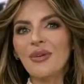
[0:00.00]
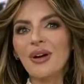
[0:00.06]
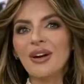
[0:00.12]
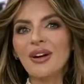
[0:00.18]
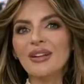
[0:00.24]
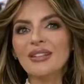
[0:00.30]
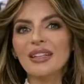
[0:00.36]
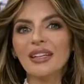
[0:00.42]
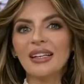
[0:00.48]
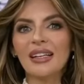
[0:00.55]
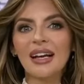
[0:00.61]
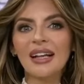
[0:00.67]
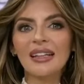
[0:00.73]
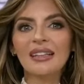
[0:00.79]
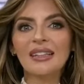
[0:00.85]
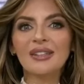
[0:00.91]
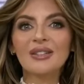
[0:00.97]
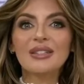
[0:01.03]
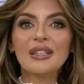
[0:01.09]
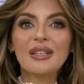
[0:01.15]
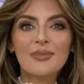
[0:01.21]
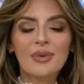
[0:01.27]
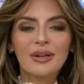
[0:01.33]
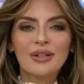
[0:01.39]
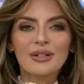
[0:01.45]
we are digging a little
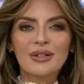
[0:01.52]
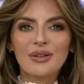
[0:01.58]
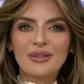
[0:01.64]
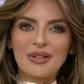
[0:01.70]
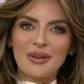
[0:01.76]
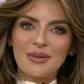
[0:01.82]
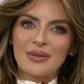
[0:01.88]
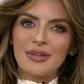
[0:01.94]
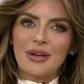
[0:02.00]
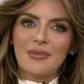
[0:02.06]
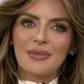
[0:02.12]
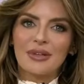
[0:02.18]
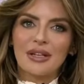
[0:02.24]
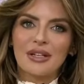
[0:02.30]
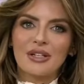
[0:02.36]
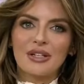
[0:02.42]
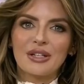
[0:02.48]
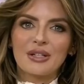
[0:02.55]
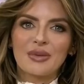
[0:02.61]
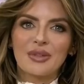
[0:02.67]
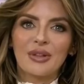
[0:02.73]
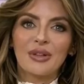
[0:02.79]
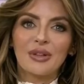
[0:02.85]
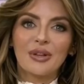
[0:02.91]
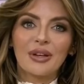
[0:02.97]
deeper into those Emmy nominations
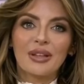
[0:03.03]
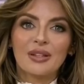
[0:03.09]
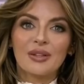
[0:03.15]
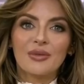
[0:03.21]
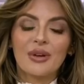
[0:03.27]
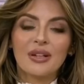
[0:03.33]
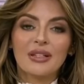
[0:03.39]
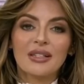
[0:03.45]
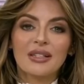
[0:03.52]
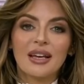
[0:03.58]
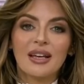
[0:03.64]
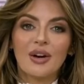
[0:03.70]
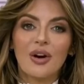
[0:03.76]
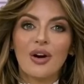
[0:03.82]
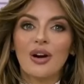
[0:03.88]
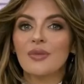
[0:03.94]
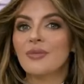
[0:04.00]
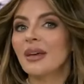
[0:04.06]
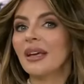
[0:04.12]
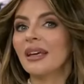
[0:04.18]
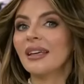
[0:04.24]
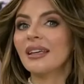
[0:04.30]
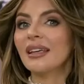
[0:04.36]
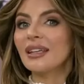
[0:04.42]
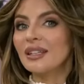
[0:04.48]
with a look at the ones that are
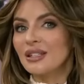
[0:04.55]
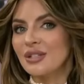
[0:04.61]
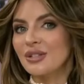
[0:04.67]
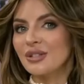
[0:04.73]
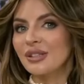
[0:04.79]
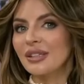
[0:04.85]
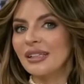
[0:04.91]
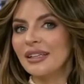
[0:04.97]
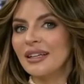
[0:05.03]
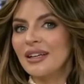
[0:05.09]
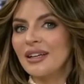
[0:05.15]
making history.